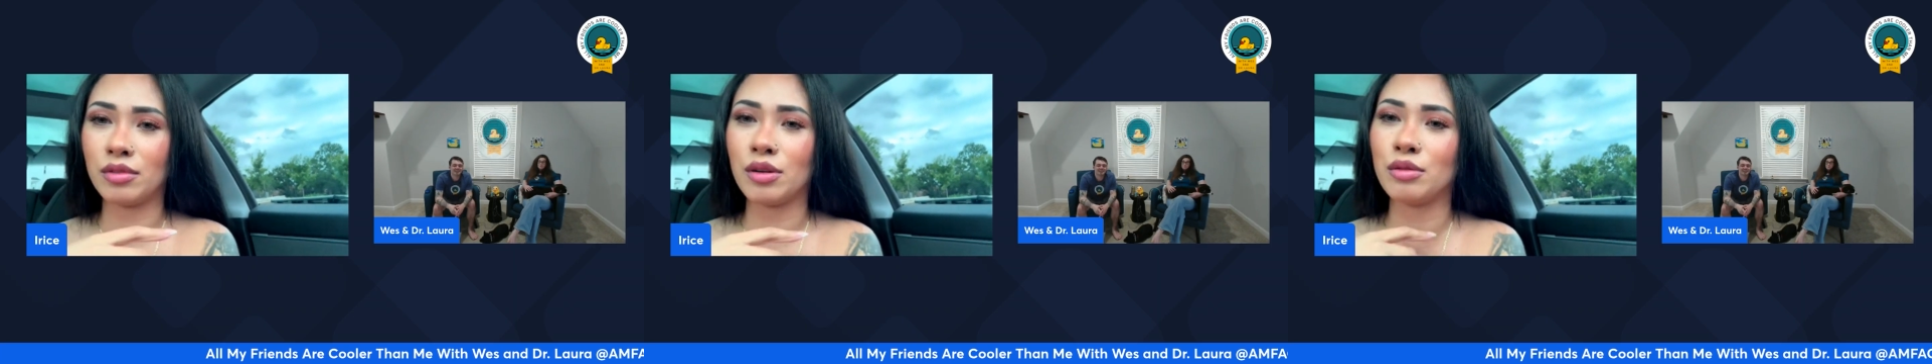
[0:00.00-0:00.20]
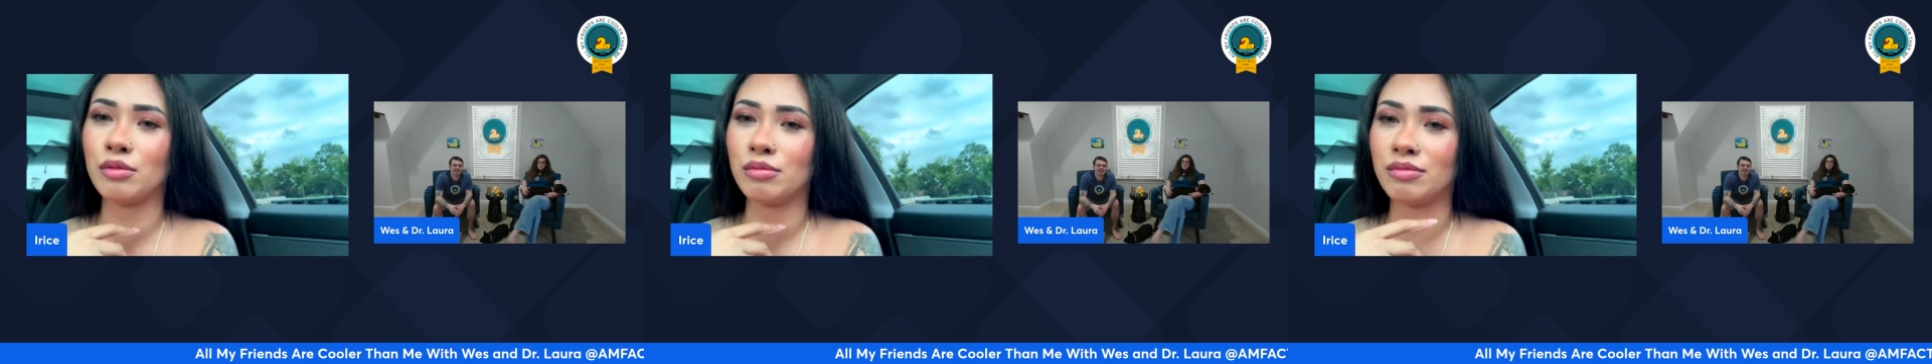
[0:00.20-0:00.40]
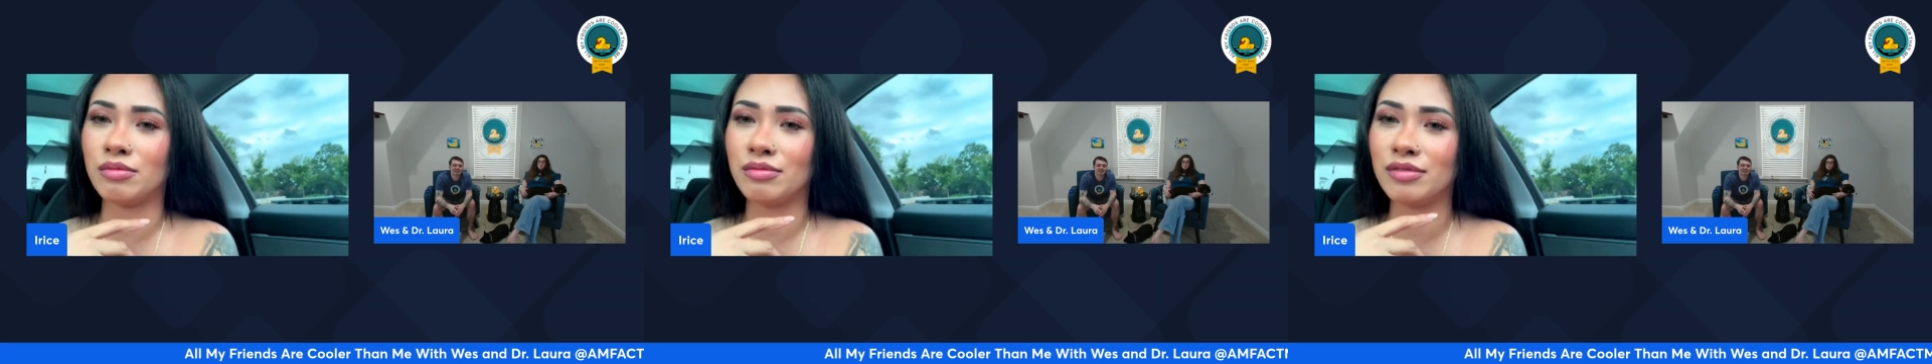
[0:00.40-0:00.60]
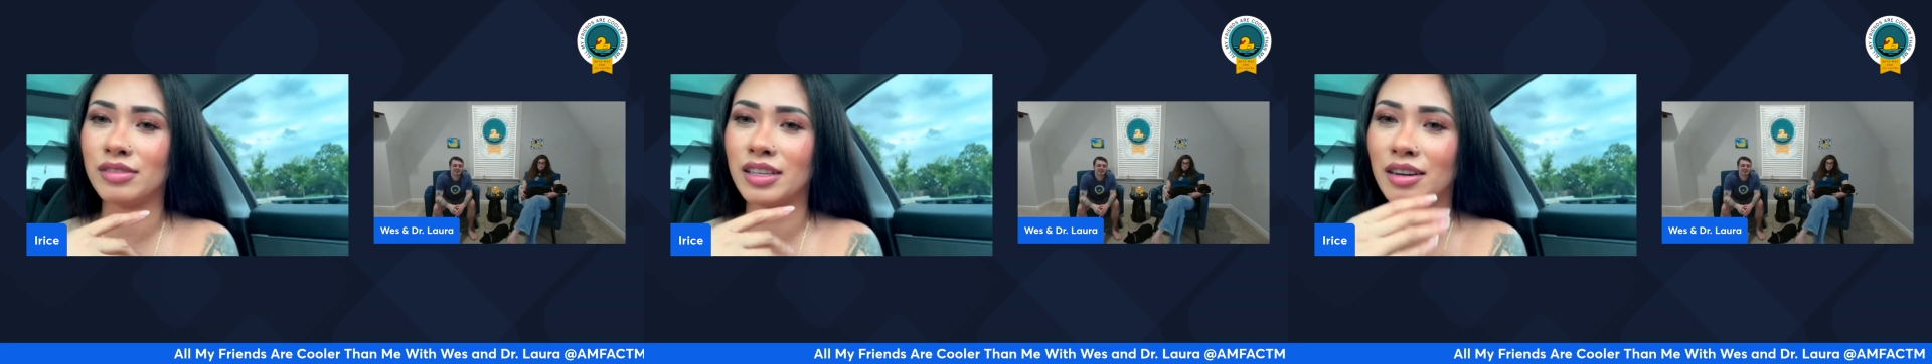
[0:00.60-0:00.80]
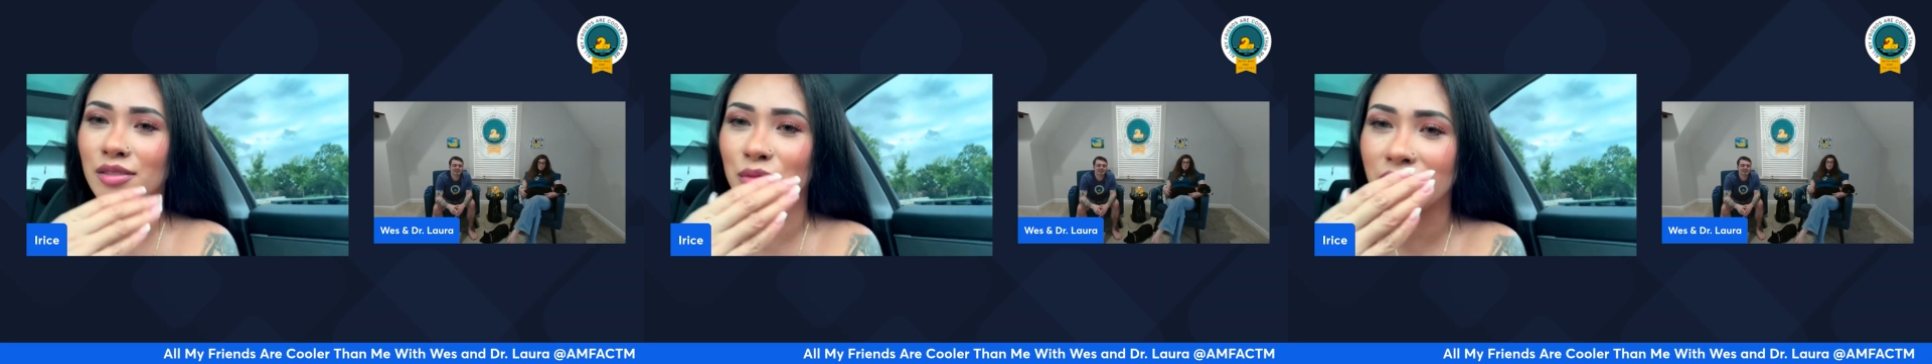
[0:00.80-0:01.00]
Oh,
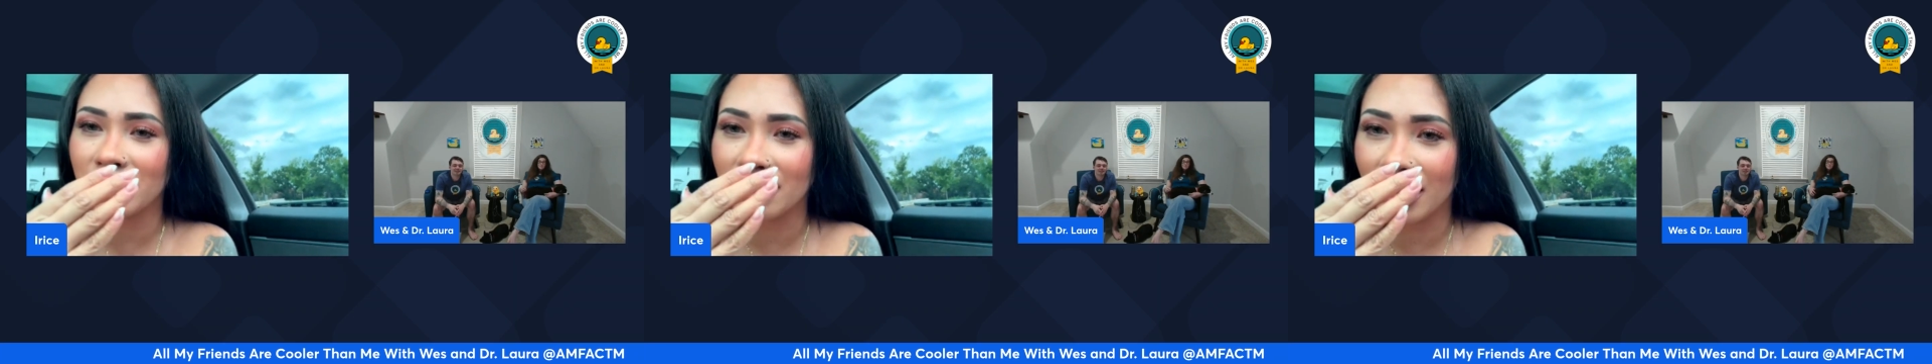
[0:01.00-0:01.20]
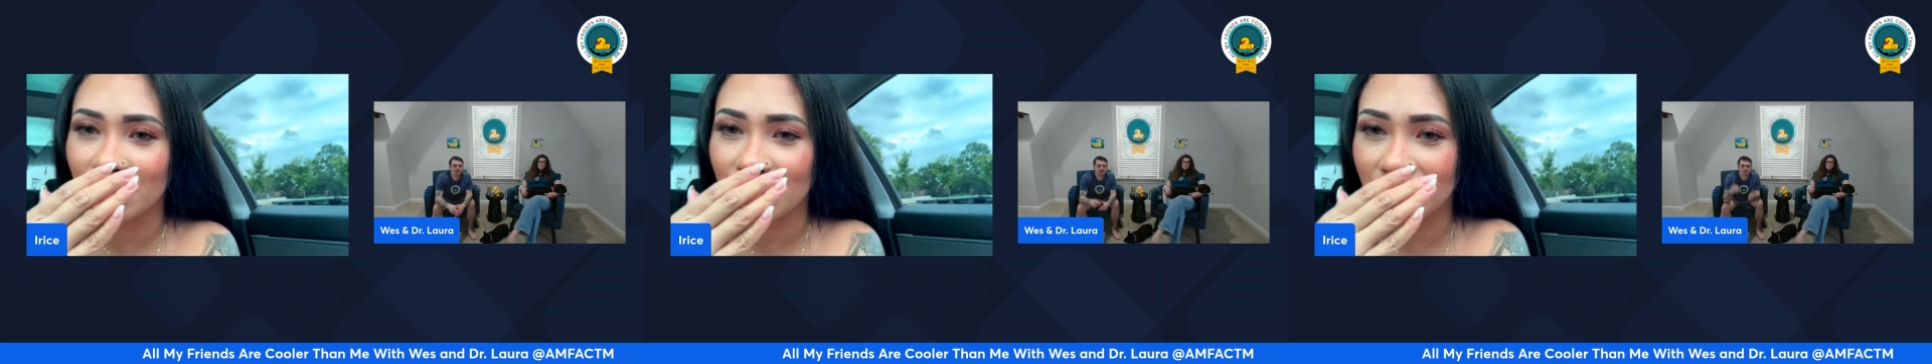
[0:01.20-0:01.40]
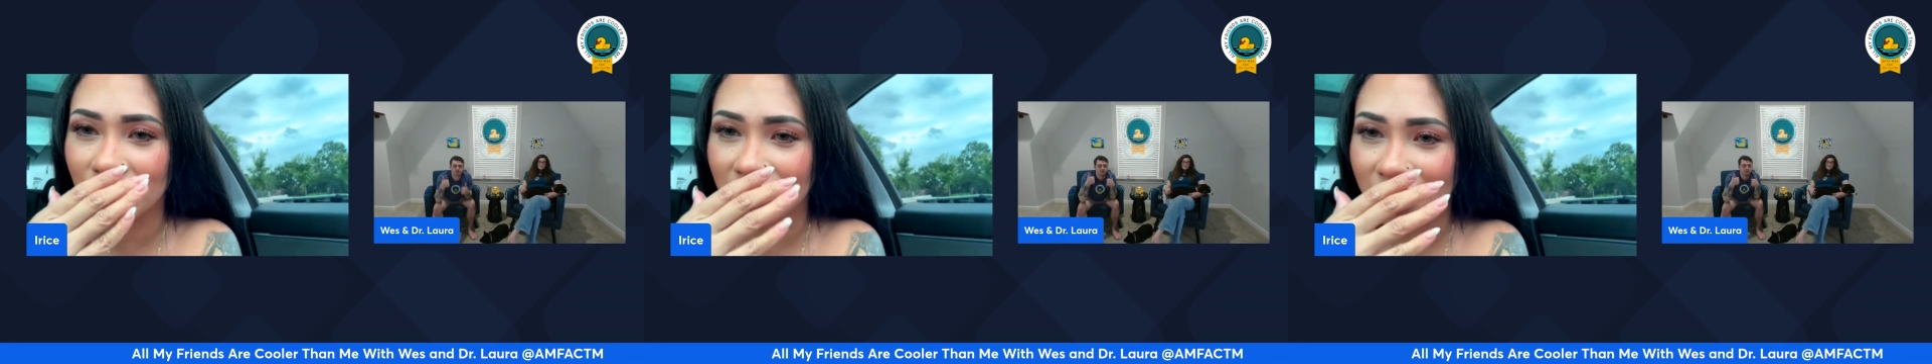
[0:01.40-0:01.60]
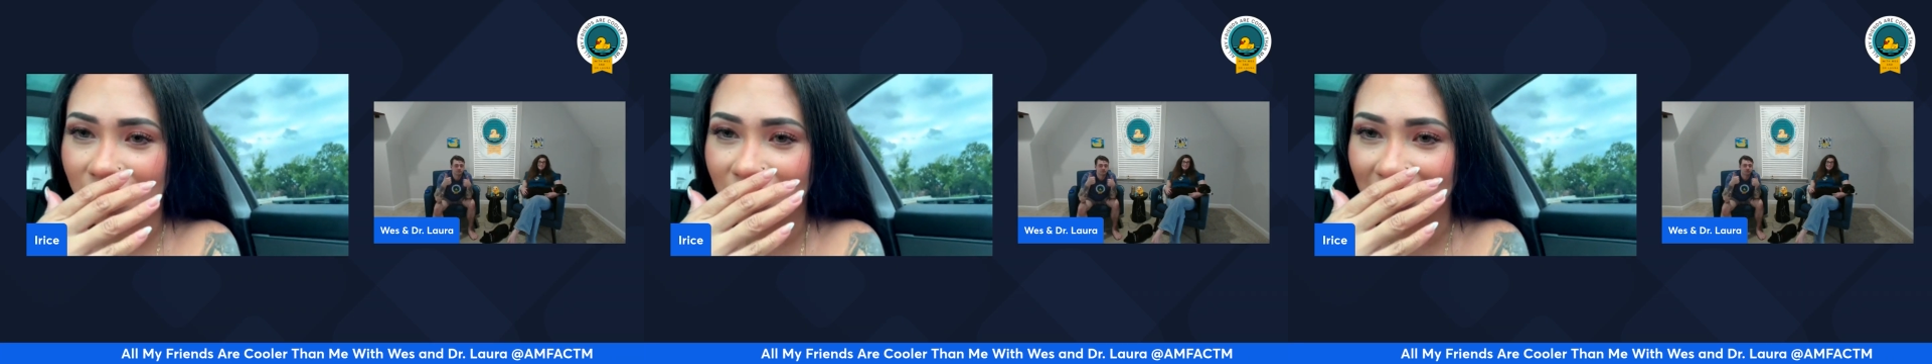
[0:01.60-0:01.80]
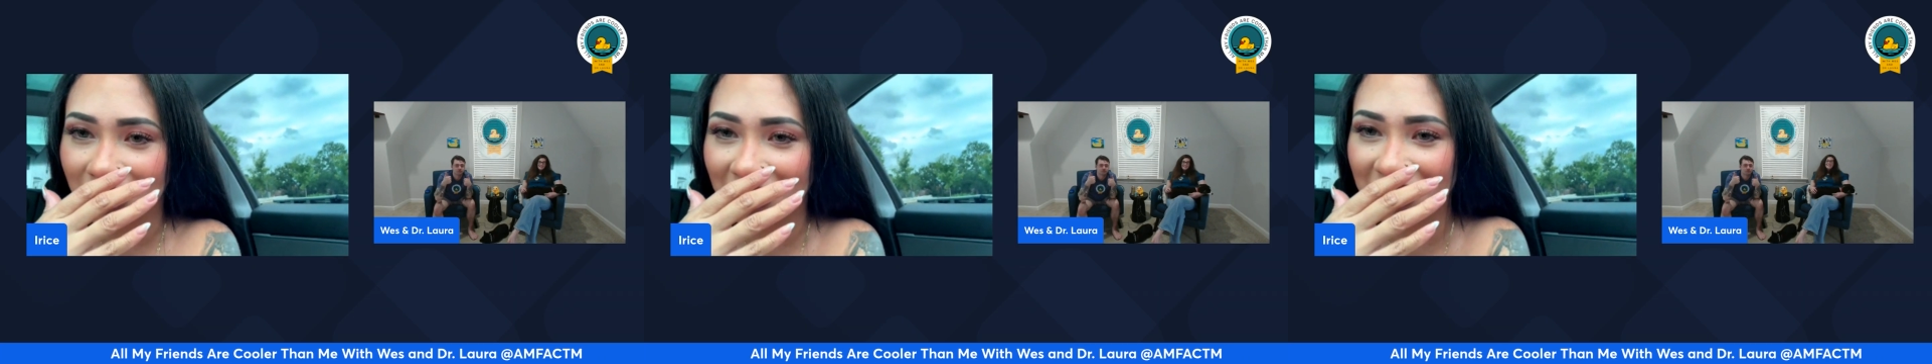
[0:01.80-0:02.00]
are we allowed to cuss
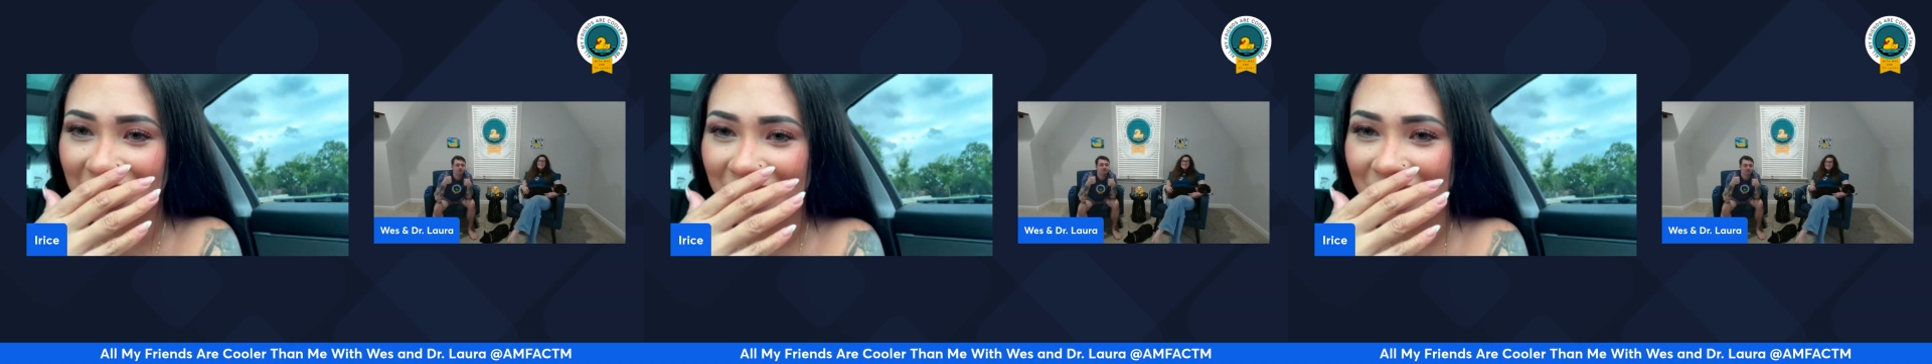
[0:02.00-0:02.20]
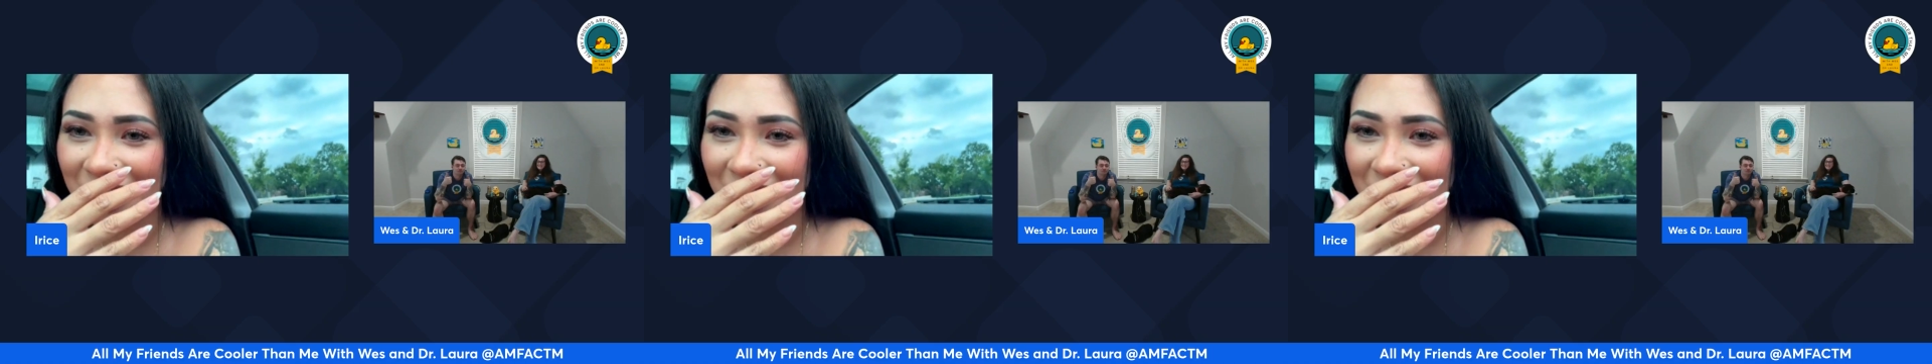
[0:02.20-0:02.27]
in here?